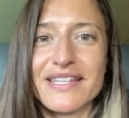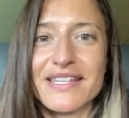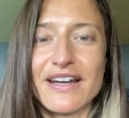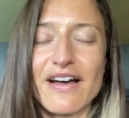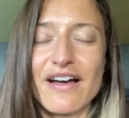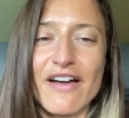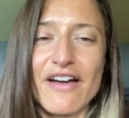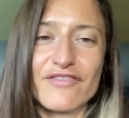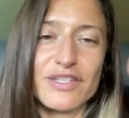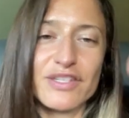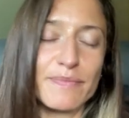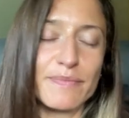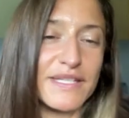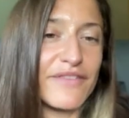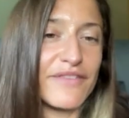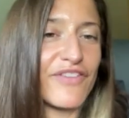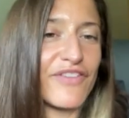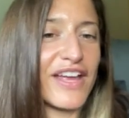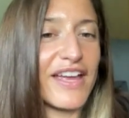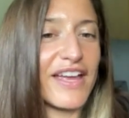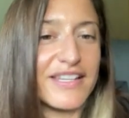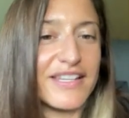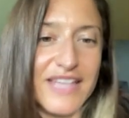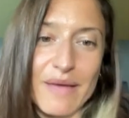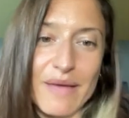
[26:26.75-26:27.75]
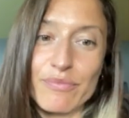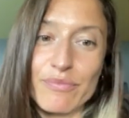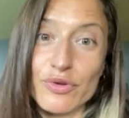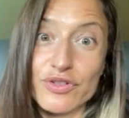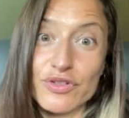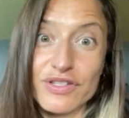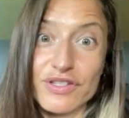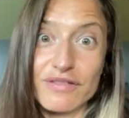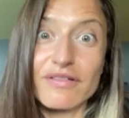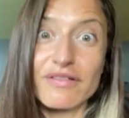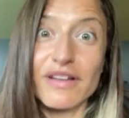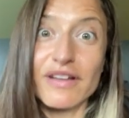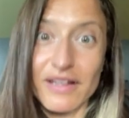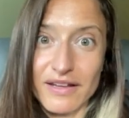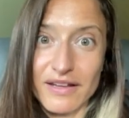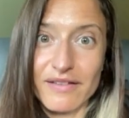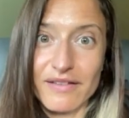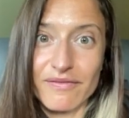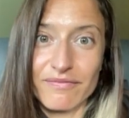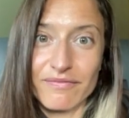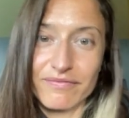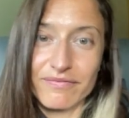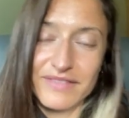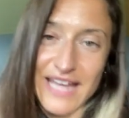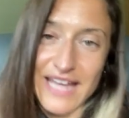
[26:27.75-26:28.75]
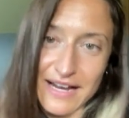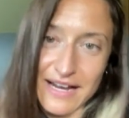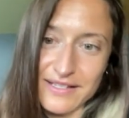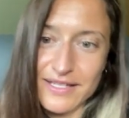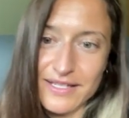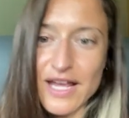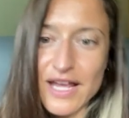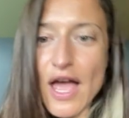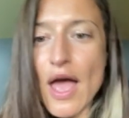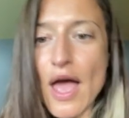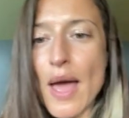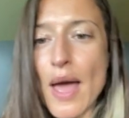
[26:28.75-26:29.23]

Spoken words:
And I'll have specific examples next.